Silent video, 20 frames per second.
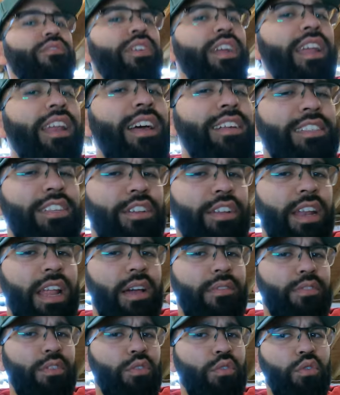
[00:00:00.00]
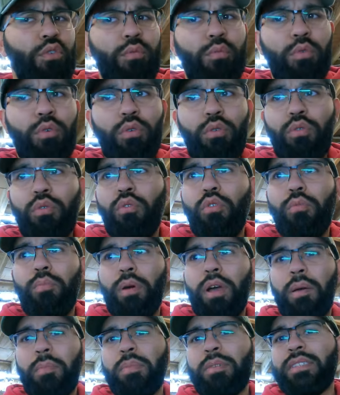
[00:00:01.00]
Realize I don't have the normal
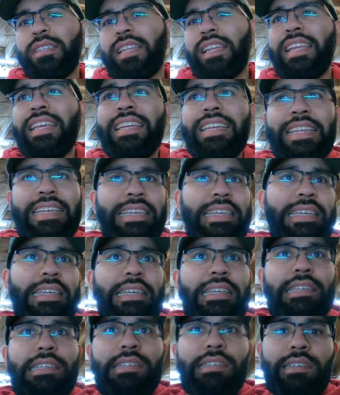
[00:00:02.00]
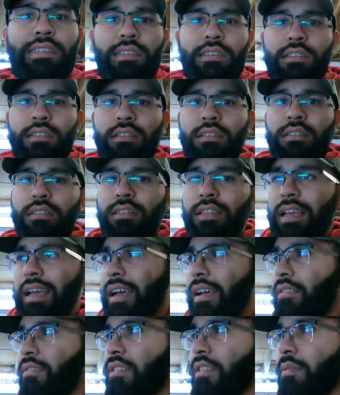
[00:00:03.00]
all-purpose cleaner in the
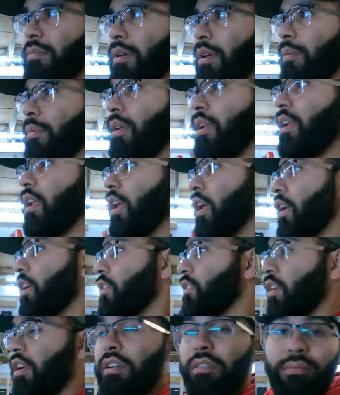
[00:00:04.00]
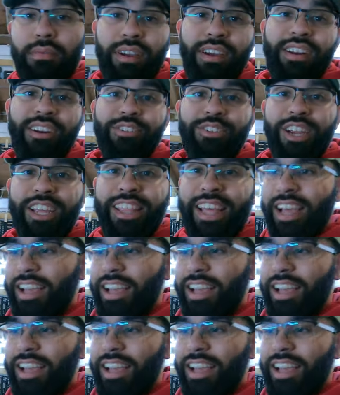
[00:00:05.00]
house at the moment, so not gonna try